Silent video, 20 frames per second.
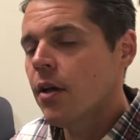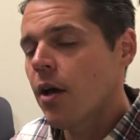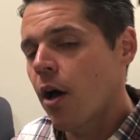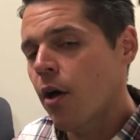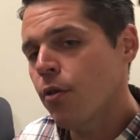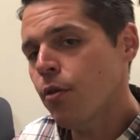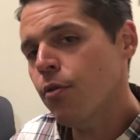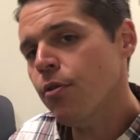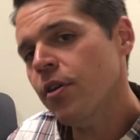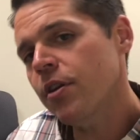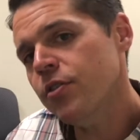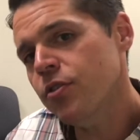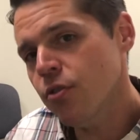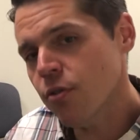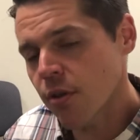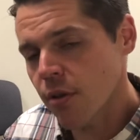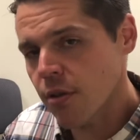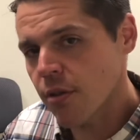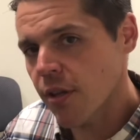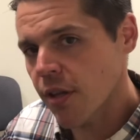Other things you
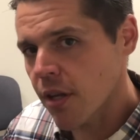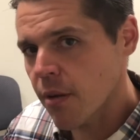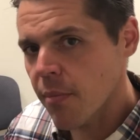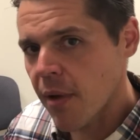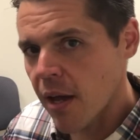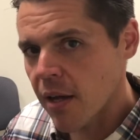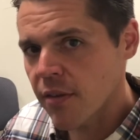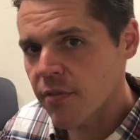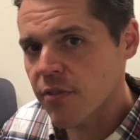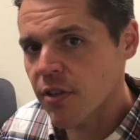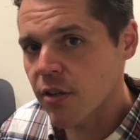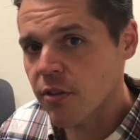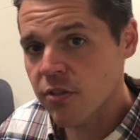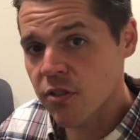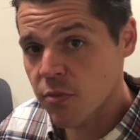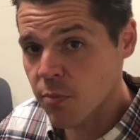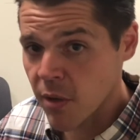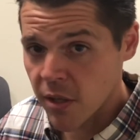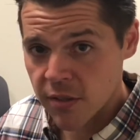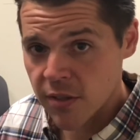can think about if the good
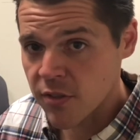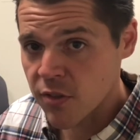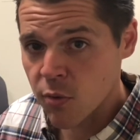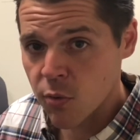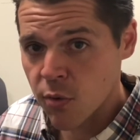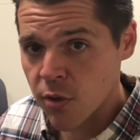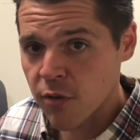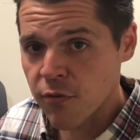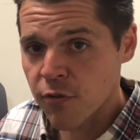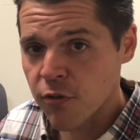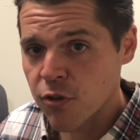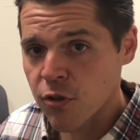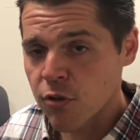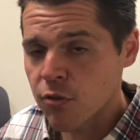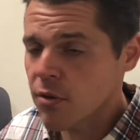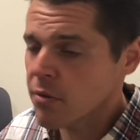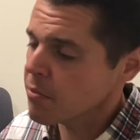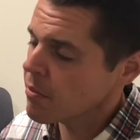smell doesn't work for you, it